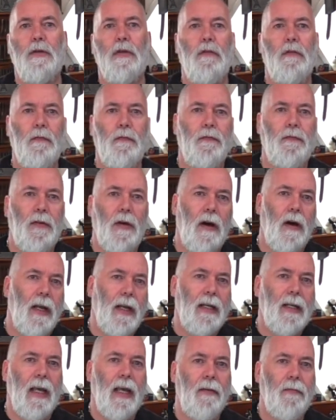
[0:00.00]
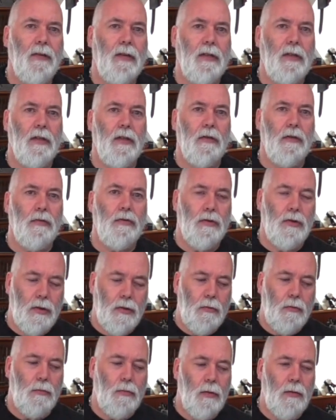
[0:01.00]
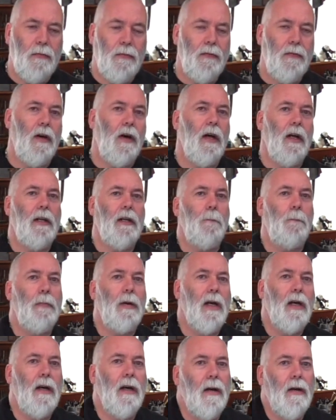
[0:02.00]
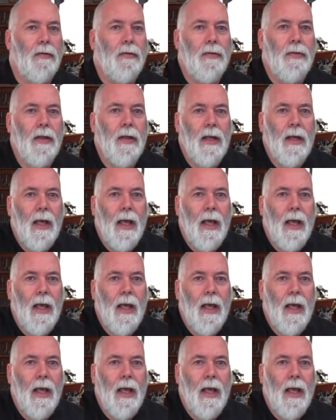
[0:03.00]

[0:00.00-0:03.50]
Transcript: you find avenues, you will find a path.